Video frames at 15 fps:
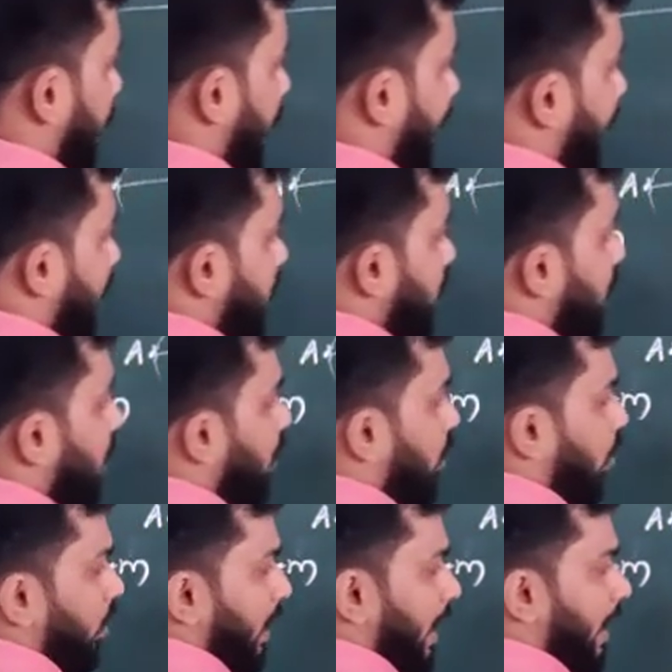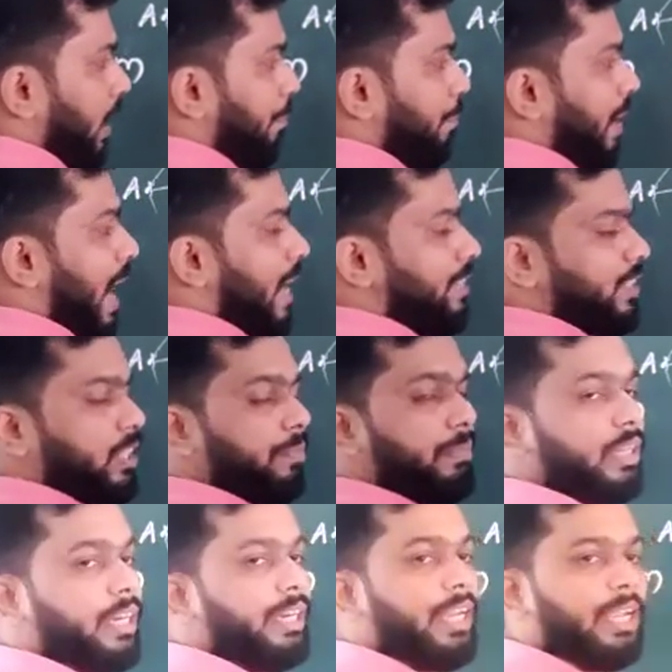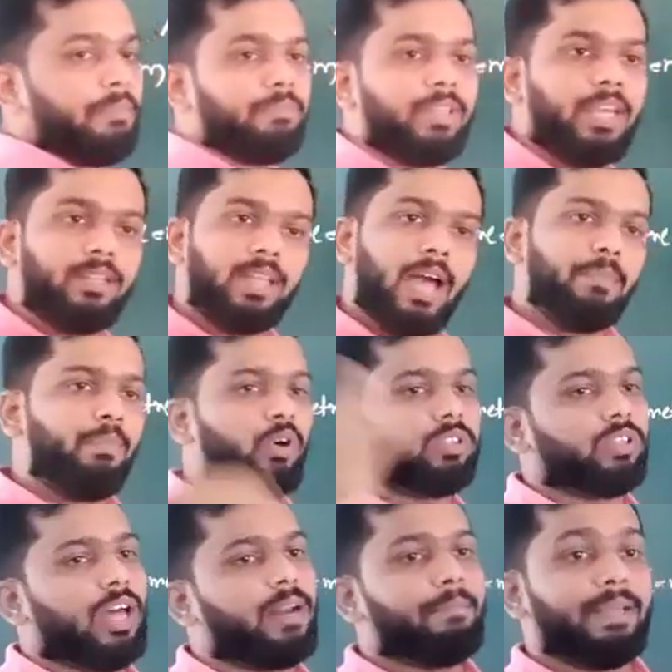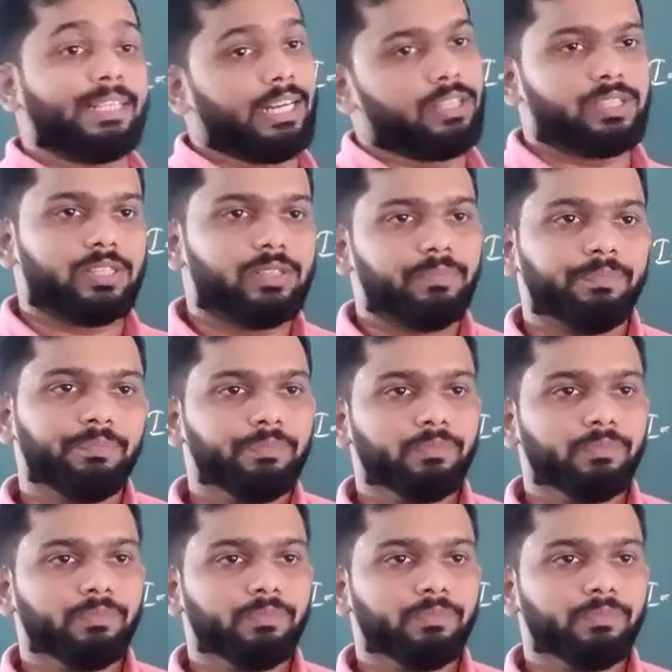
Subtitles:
iron, not iron, platinum iridium. That both are metals.